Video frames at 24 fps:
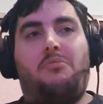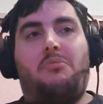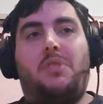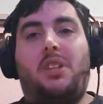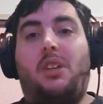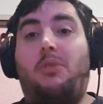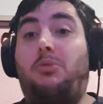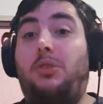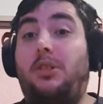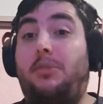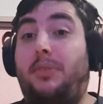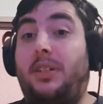
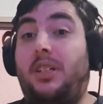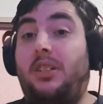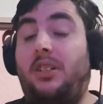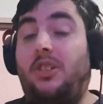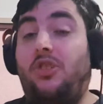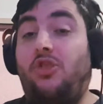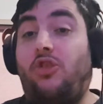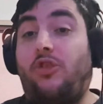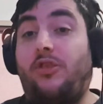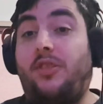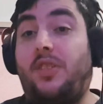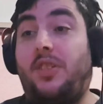It would have been
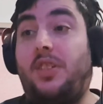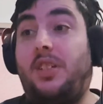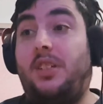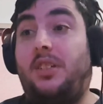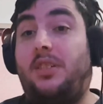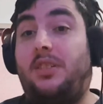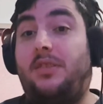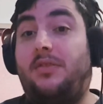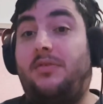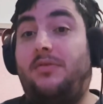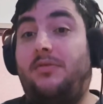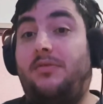
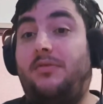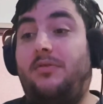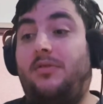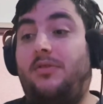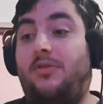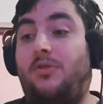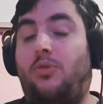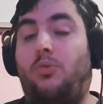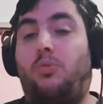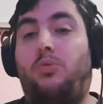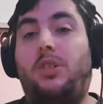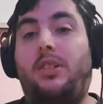interesting.
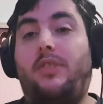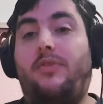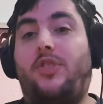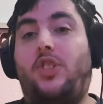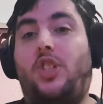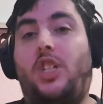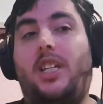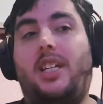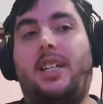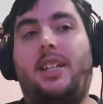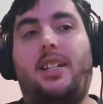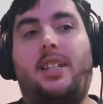What if
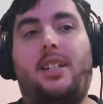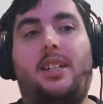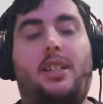she,